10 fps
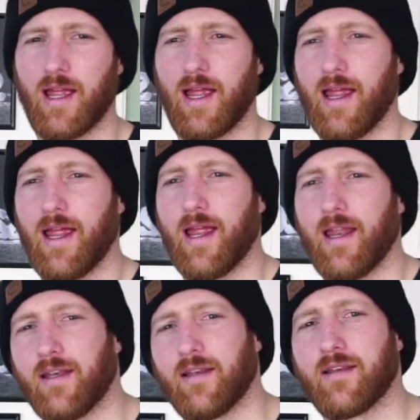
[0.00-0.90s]

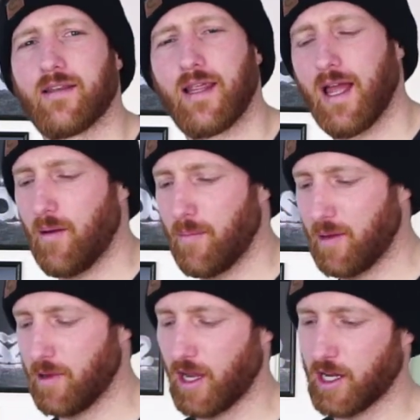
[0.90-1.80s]
and yeah,
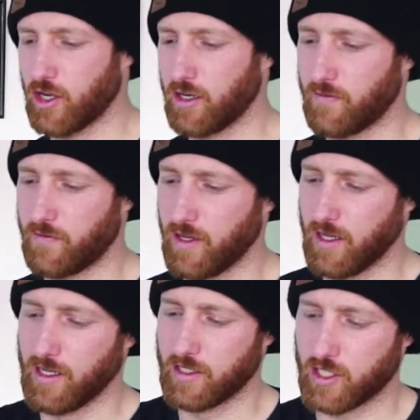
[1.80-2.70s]
maybe I could have
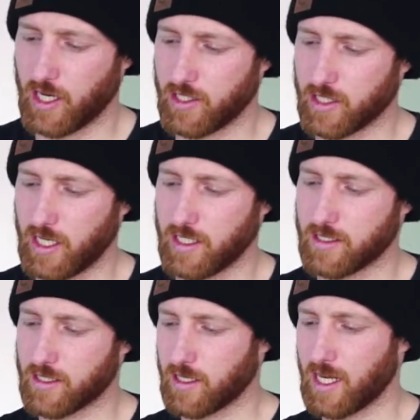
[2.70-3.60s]
changed
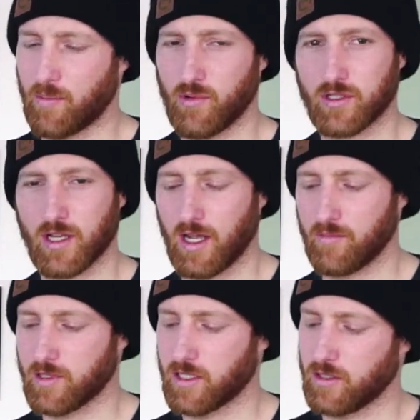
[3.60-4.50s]
lens a couple more
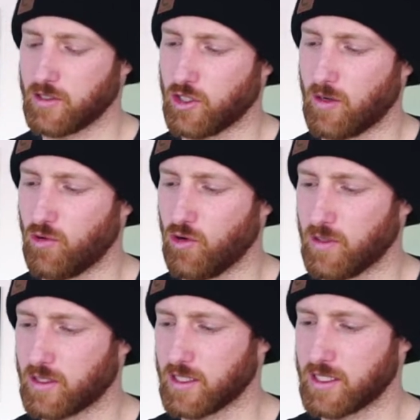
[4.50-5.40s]
times, shot more
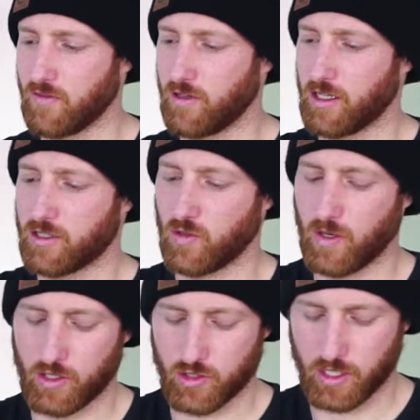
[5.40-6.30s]
with the
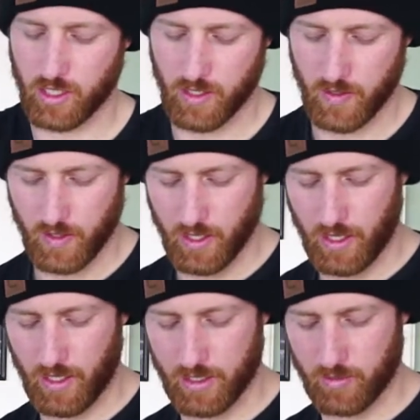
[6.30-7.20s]
70-200
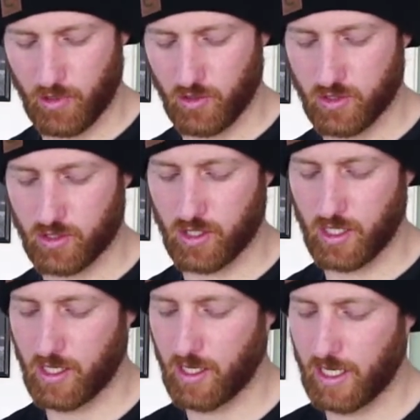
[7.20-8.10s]
as opposed to
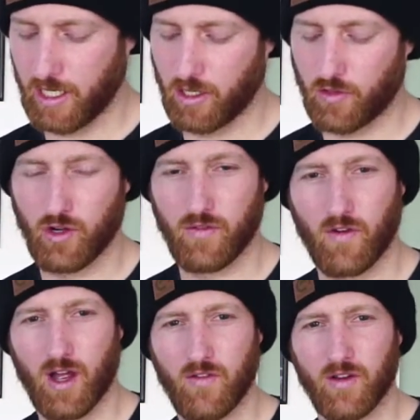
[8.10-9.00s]
the
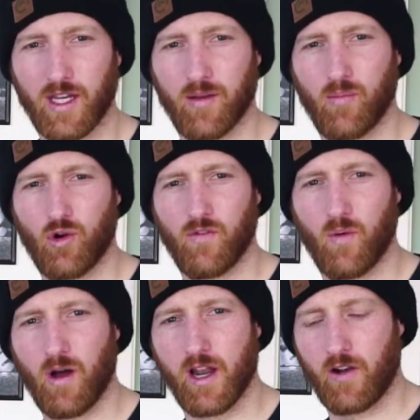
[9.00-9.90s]
18-35 and get more of a
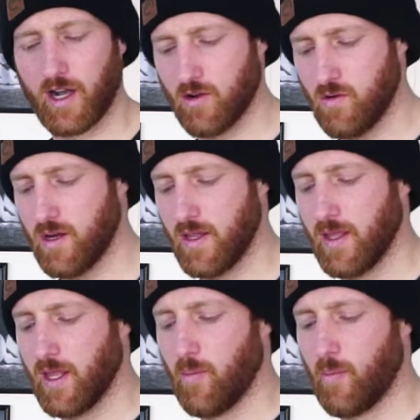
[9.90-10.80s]
wider angle.
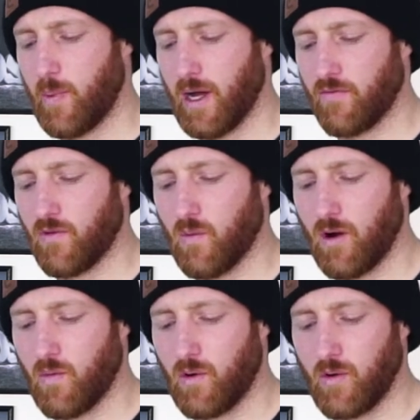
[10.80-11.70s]
But for
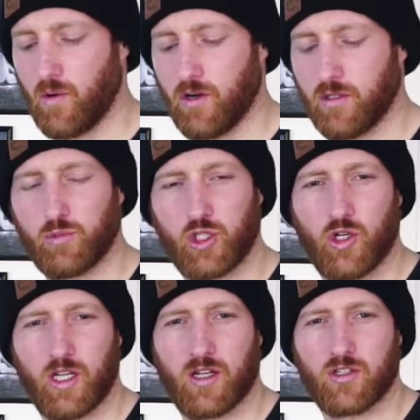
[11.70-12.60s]
what we were
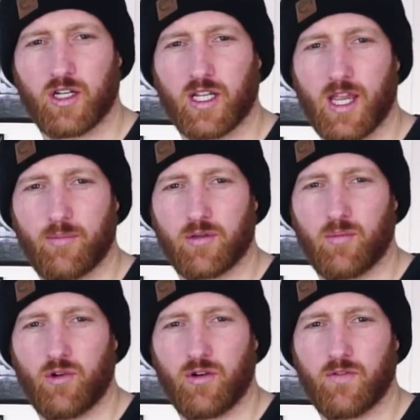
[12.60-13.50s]
shooting, I was trying to capture
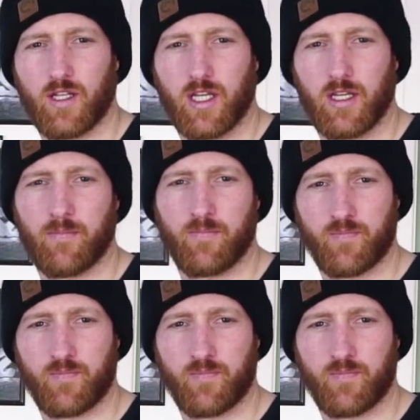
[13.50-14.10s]
more of the,